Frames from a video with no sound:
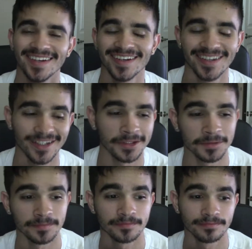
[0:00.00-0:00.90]

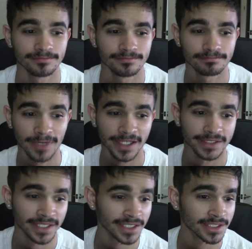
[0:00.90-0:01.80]
um, my
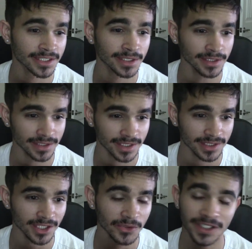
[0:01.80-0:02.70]
intention, as
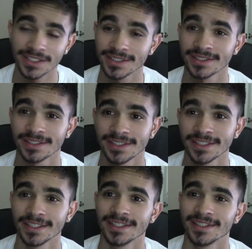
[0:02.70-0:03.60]
always,
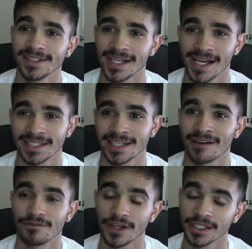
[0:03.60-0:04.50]
as
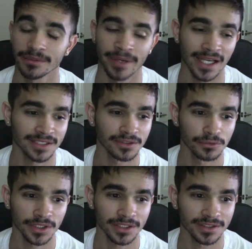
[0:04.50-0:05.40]
I've done the past two
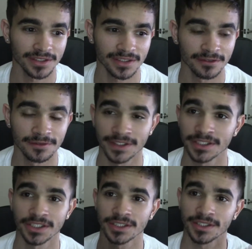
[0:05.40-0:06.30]
weeks, is to
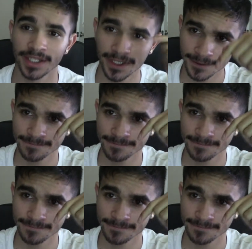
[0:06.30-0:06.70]
finish it today.